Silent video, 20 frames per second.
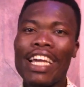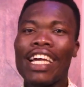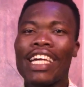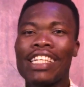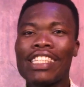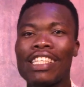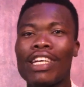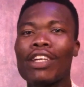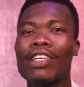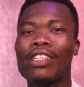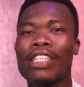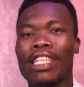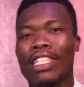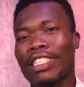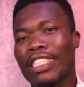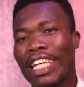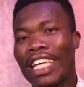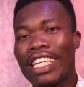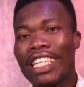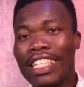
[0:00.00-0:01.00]
And say
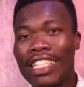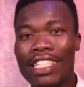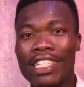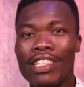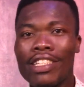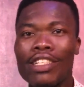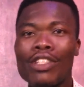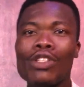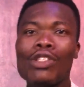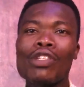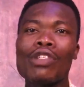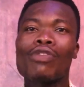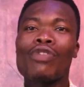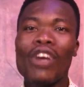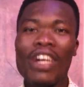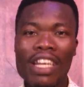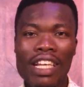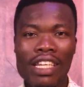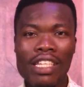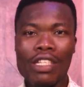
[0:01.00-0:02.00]
yes, you're leading into
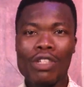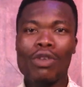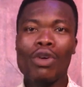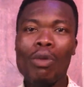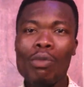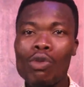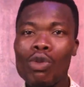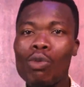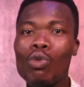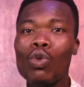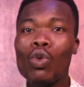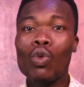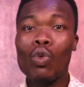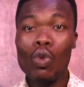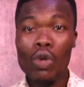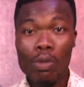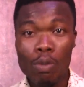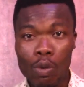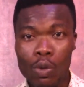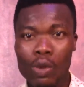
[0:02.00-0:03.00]
finally omdomu
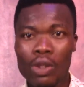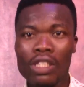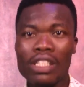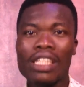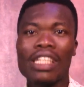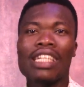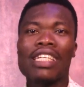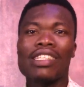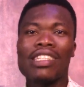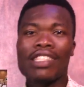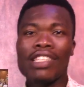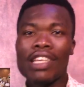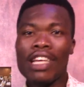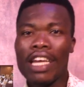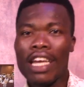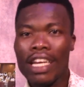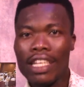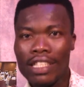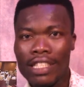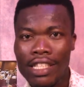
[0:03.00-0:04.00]
good moon. They
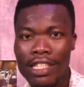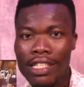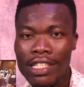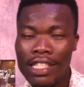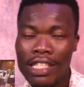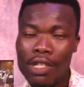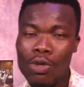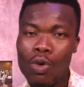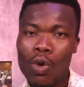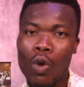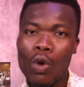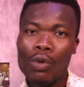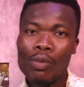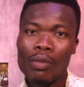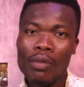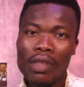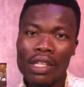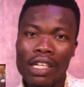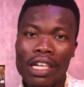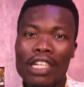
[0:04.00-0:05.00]
say see see what
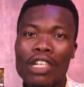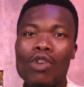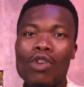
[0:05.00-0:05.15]
aye